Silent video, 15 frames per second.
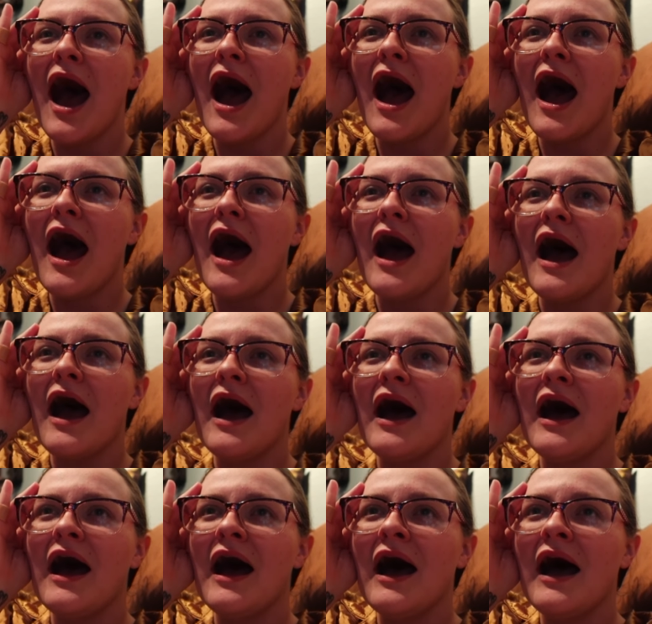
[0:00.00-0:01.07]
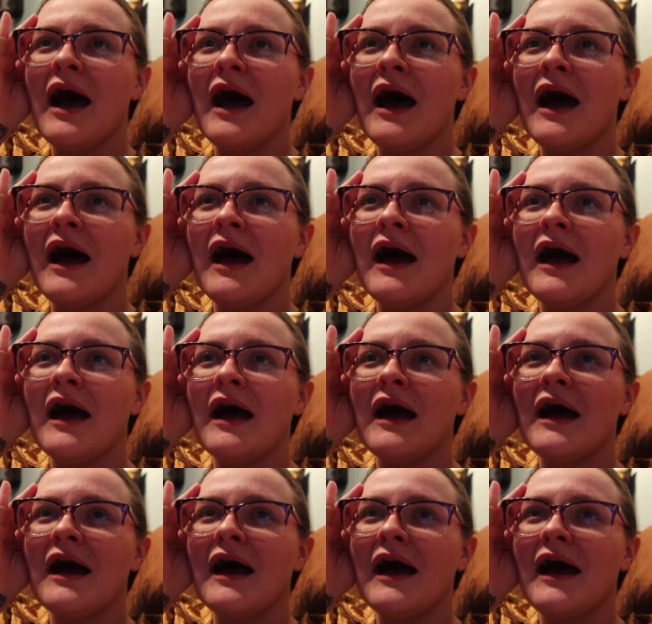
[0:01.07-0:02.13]

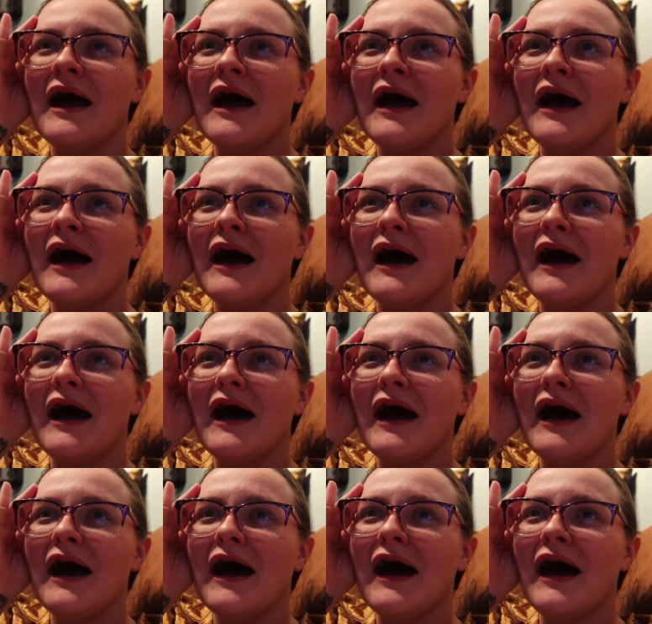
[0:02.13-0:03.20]
Nobody speaks.